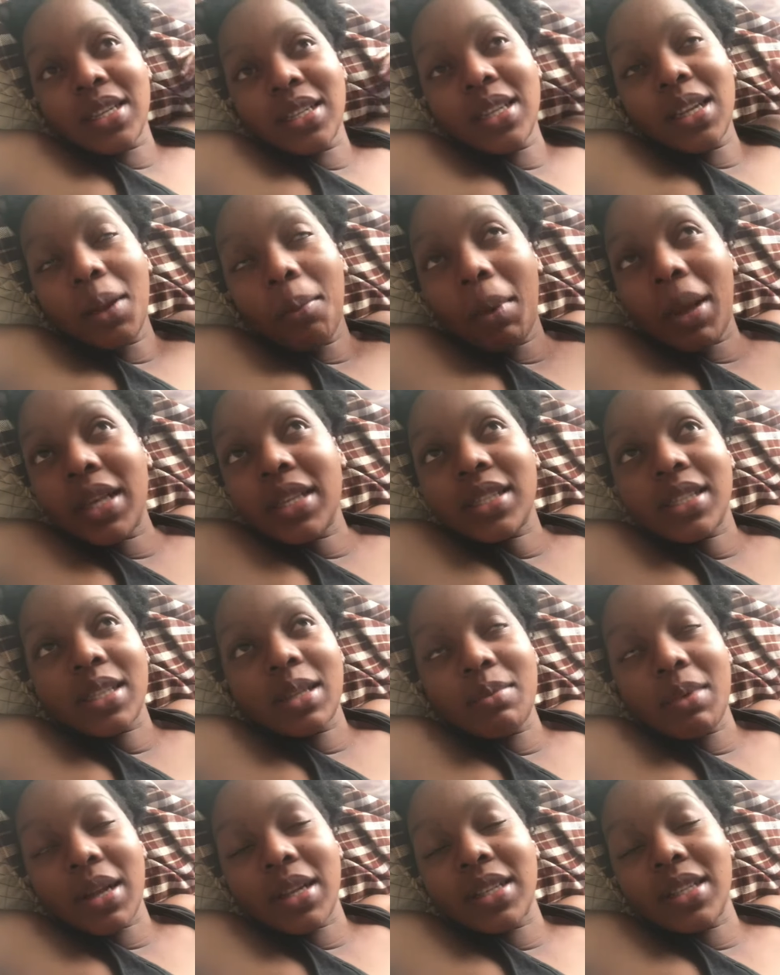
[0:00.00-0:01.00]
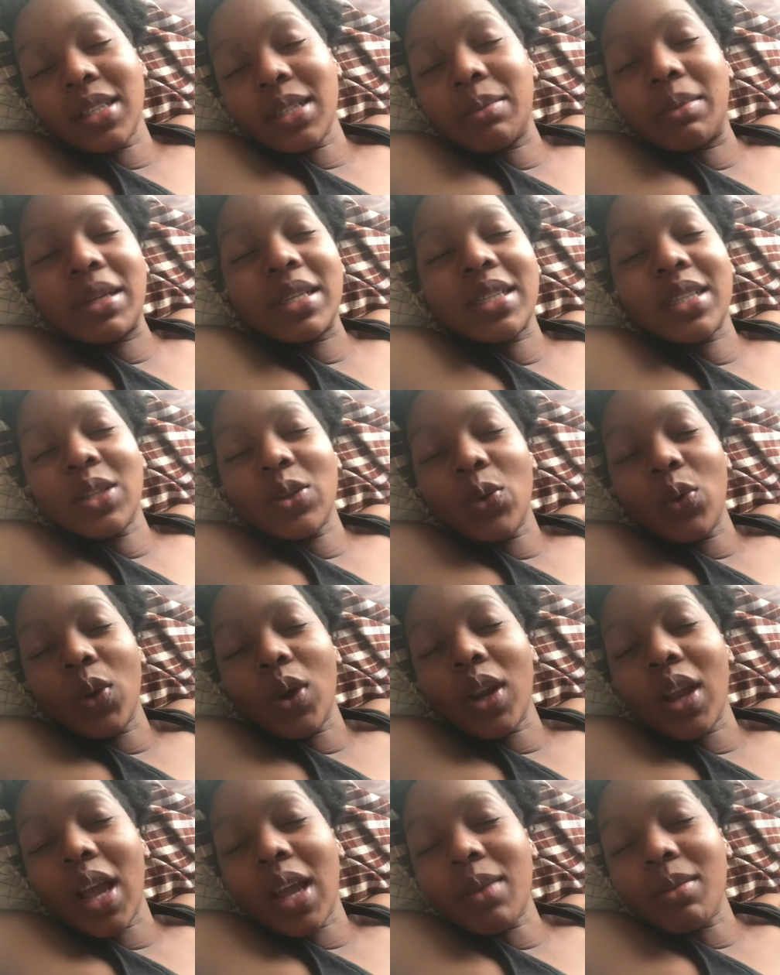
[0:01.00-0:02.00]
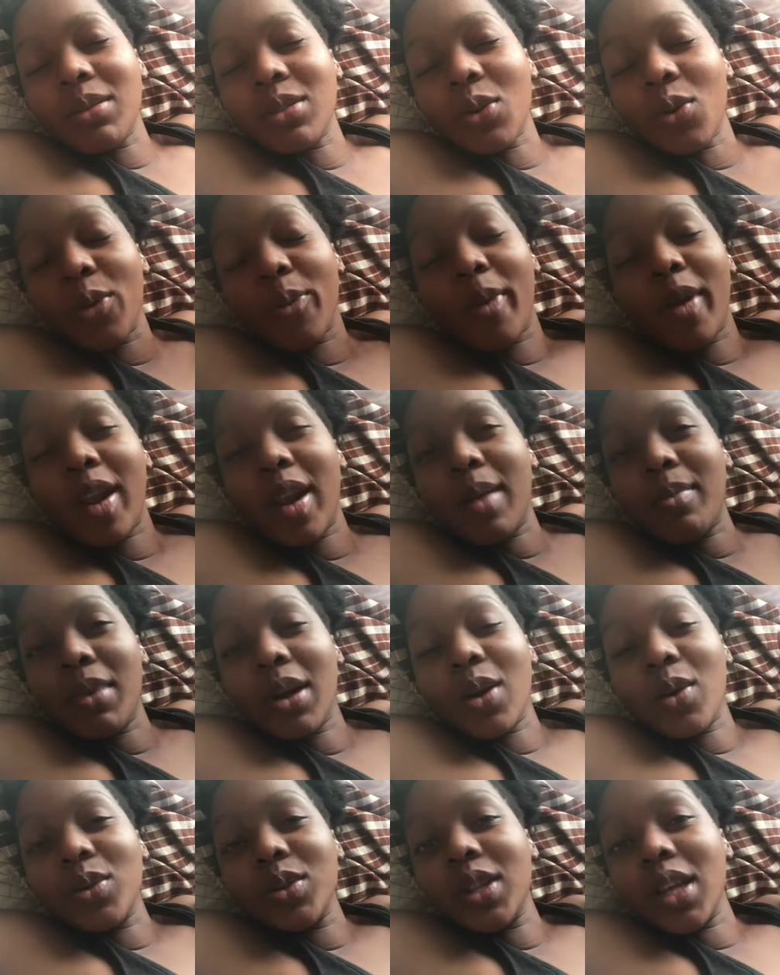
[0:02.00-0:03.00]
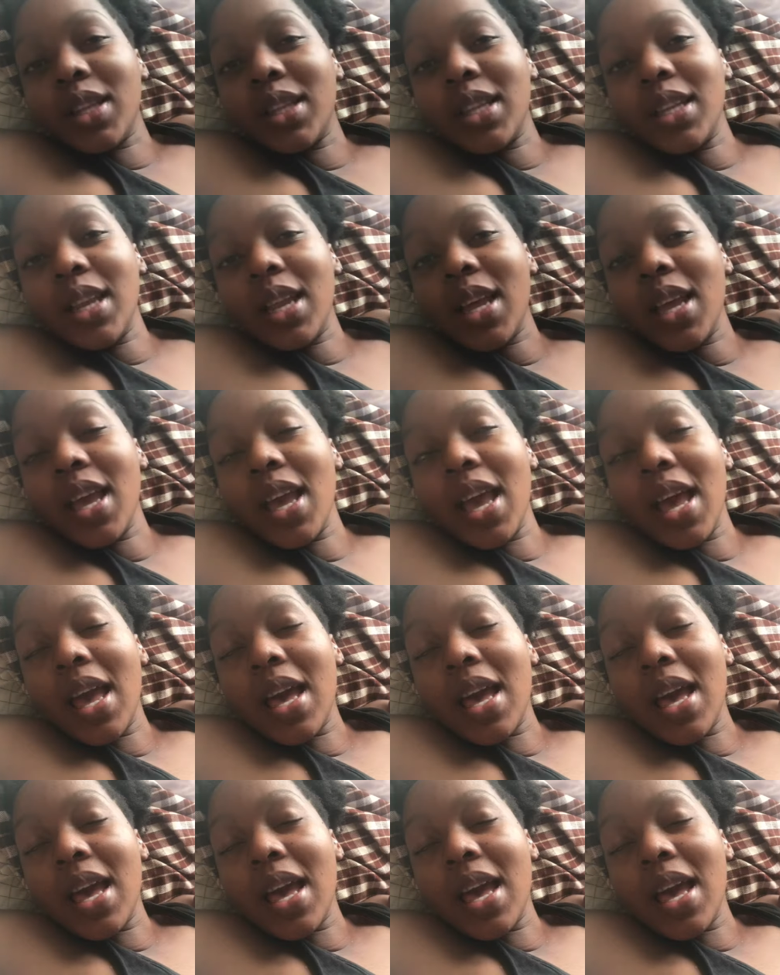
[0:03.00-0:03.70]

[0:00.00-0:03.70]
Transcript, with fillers: di-best man di di-best ke gore a ke batle go bolela maka o nthatile